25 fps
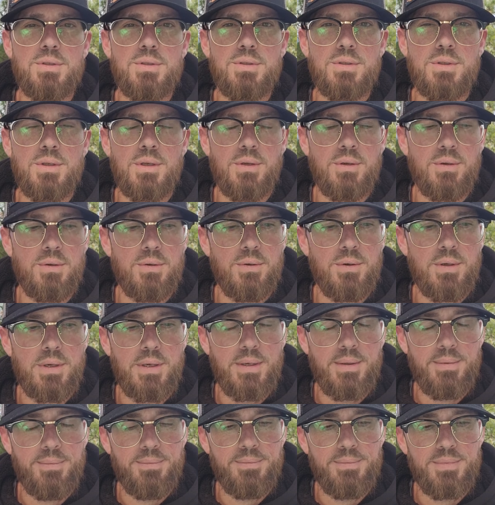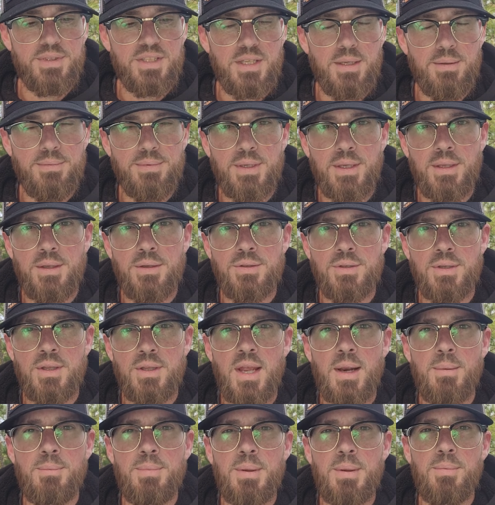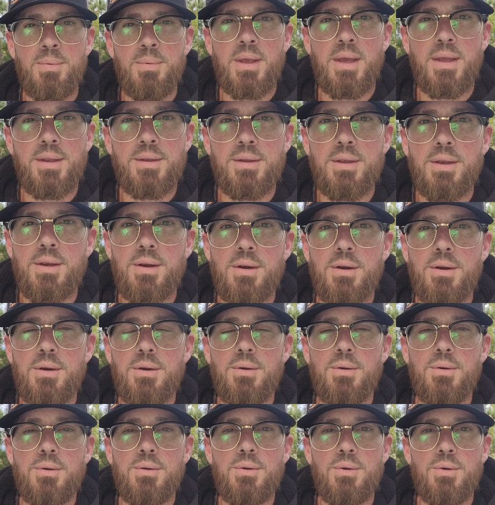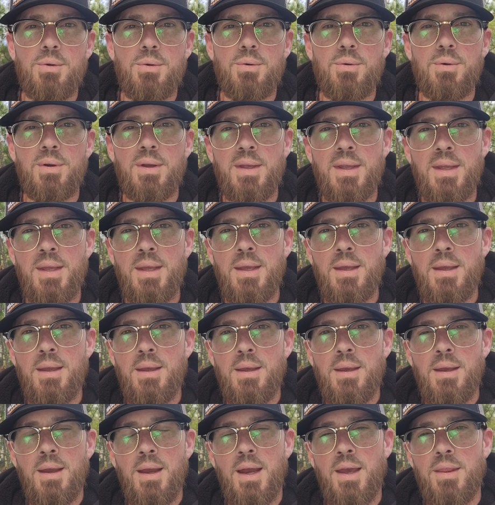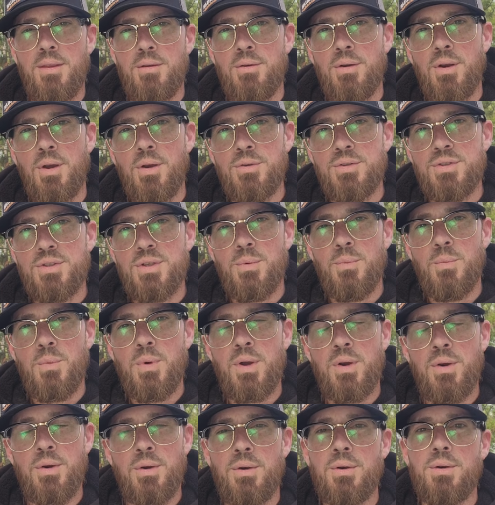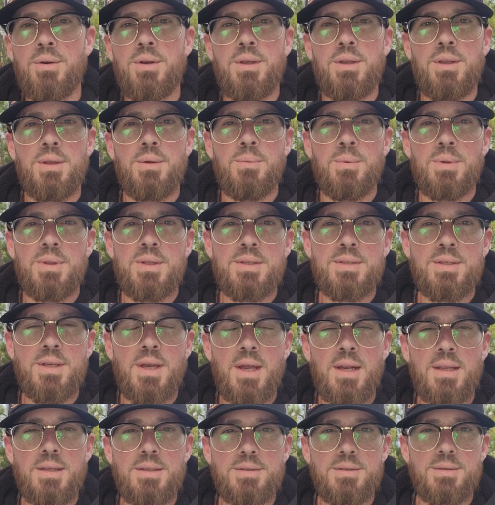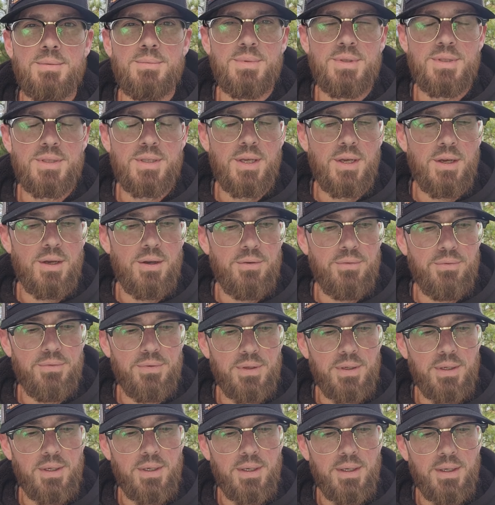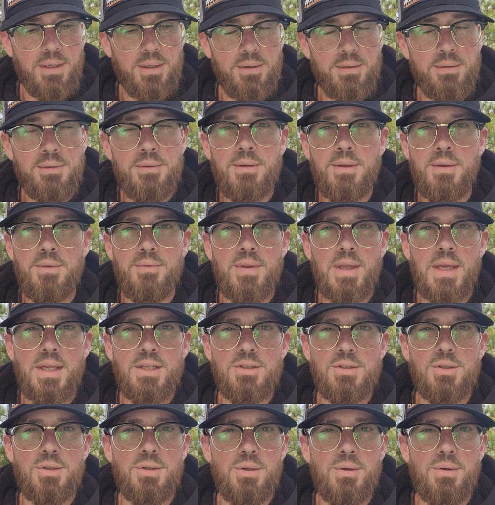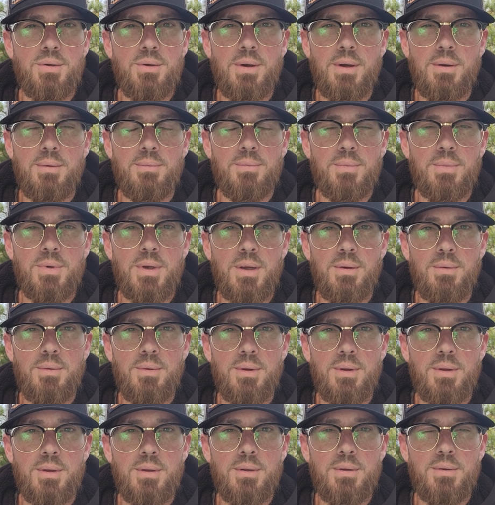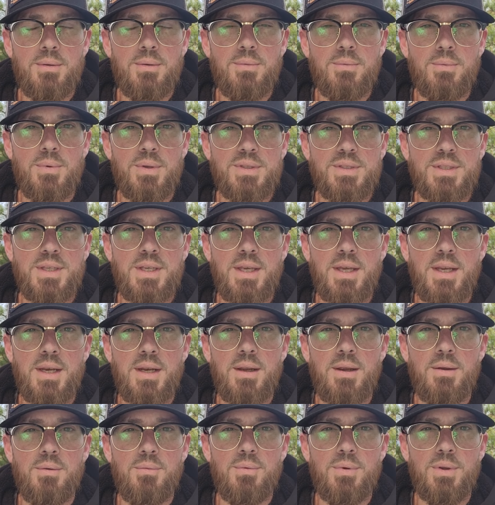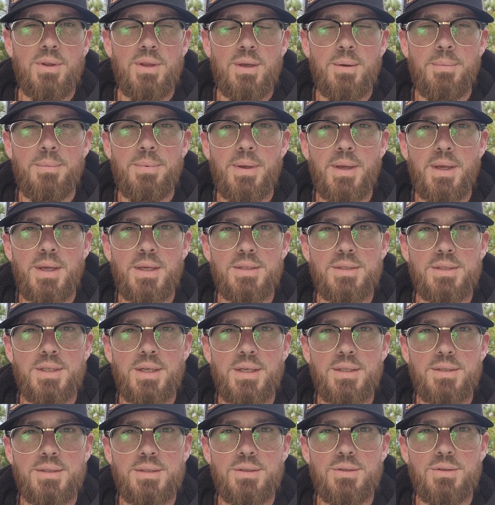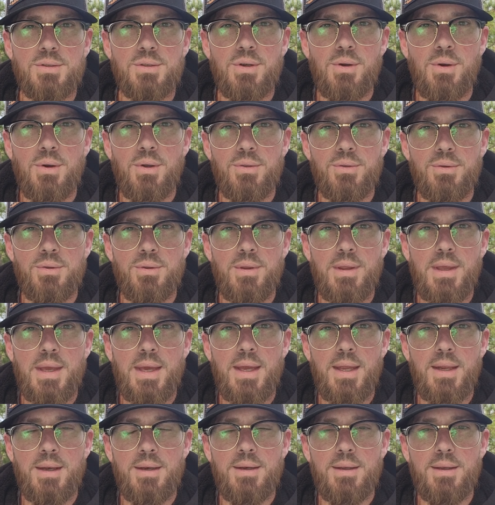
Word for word: So um, seems like there's a lot of people out there who either know someone or are dealing with the ascites themselves. And uh, if that's you, um, uh, once again, I really apologize that you're going through that.